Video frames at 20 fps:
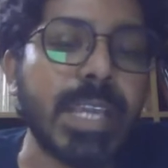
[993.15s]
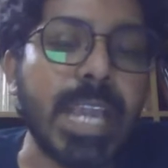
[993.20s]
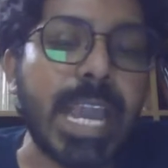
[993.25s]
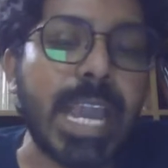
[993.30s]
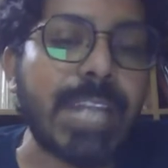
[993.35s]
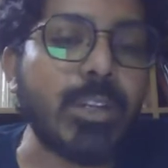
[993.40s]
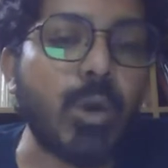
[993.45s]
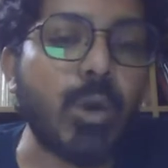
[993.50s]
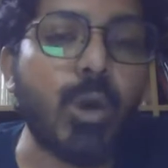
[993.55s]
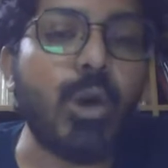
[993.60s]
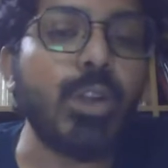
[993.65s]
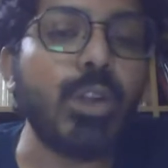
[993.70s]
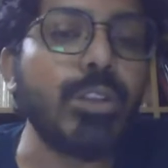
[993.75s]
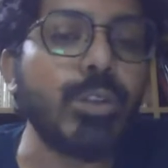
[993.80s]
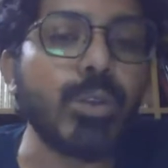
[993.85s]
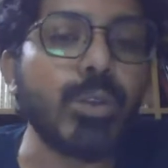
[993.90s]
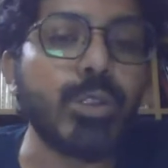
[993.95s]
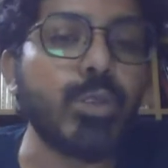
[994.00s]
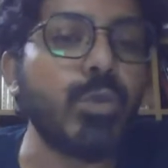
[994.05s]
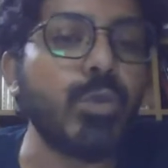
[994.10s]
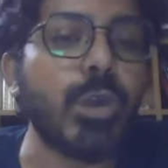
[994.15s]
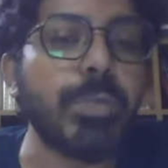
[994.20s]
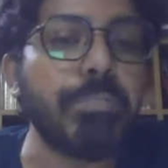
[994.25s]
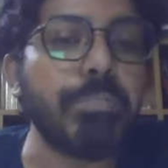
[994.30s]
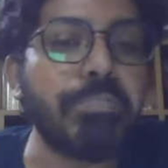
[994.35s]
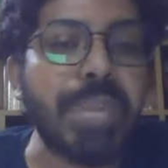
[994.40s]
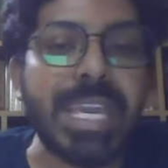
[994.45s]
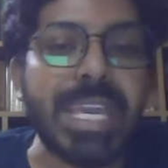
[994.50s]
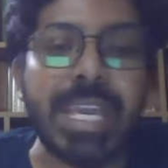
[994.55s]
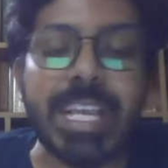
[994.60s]
and all those who are
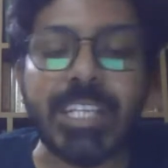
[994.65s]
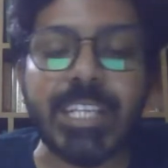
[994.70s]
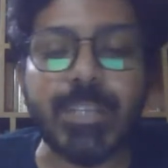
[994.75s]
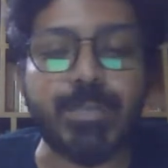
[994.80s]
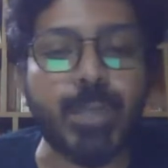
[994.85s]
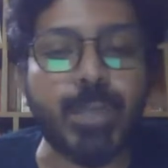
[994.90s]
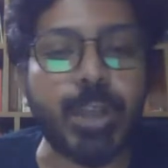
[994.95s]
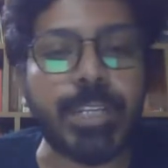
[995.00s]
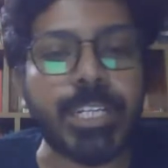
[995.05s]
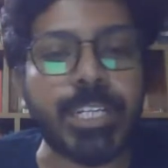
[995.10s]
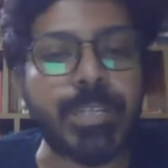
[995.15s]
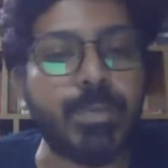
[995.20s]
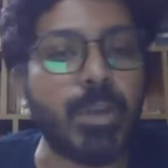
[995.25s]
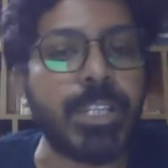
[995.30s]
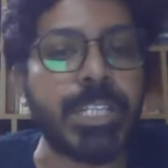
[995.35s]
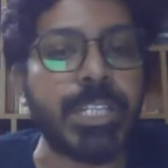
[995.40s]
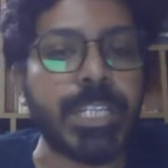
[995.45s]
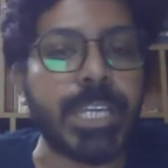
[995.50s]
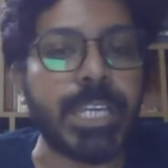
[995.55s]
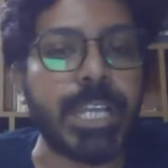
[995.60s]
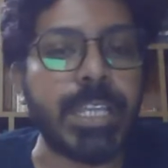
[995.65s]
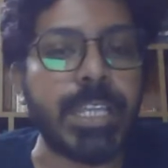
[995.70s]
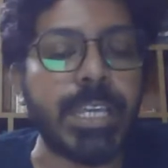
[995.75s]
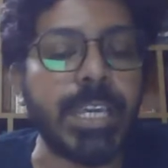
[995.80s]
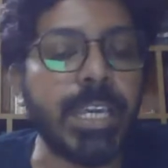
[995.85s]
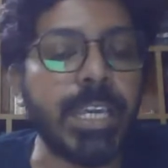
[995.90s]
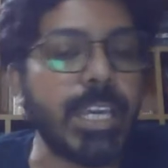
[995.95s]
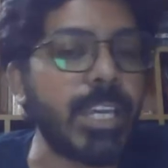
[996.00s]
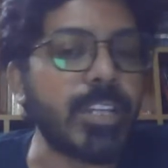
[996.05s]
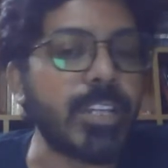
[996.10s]
being exploited politically,
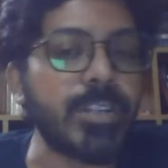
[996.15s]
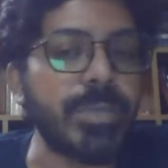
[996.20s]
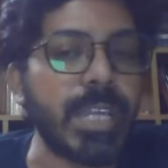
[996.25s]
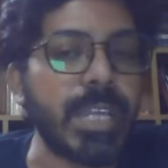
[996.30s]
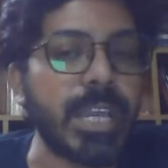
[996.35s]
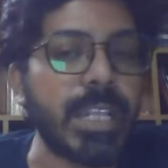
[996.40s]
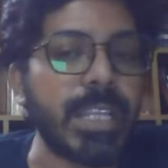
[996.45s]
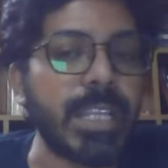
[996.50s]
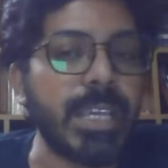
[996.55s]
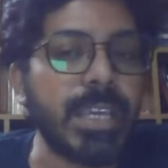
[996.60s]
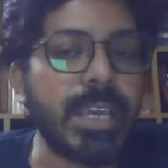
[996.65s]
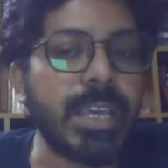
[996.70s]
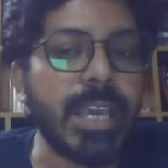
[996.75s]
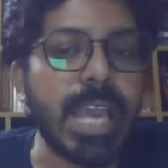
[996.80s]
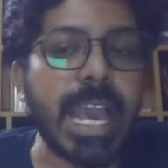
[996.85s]
economically,